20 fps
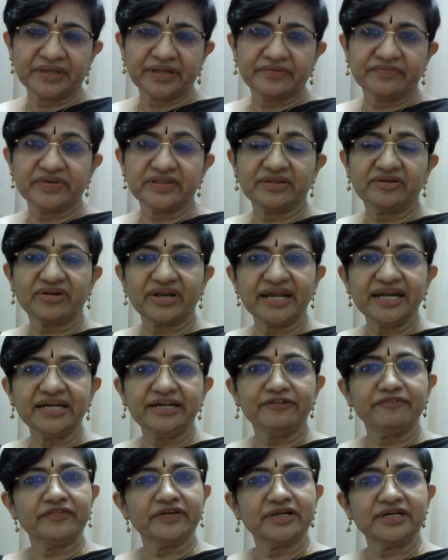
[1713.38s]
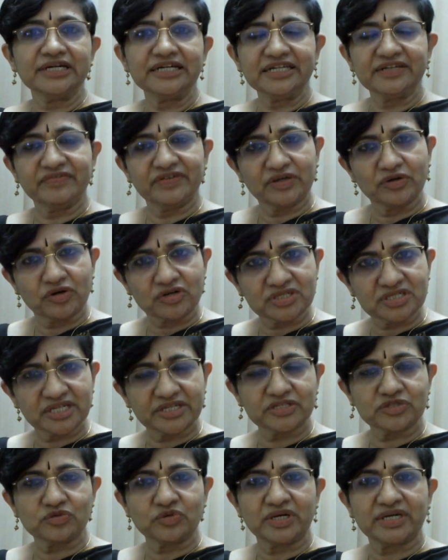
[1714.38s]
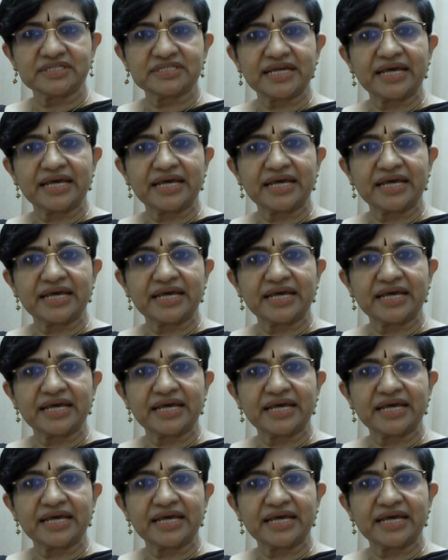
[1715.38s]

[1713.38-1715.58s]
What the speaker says: With great difficulty, we got 6 students,